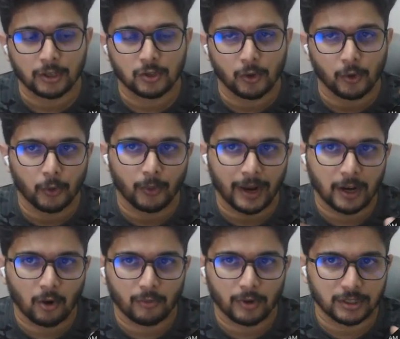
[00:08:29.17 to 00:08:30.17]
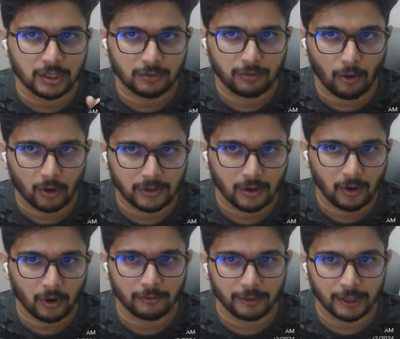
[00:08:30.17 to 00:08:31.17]
So right now we are just
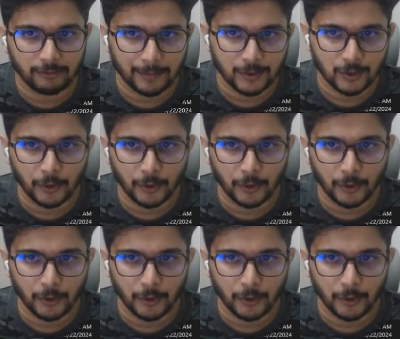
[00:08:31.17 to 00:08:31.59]
focusing on WeWeb.